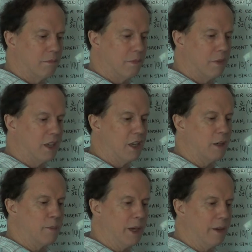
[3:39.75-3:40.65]
thinking
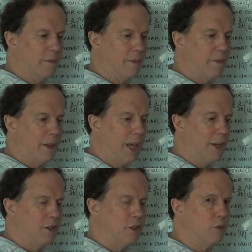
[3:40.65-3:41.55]
about how
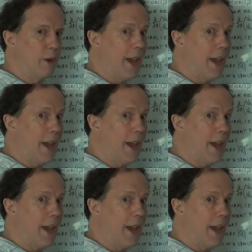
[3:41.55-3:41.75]
do you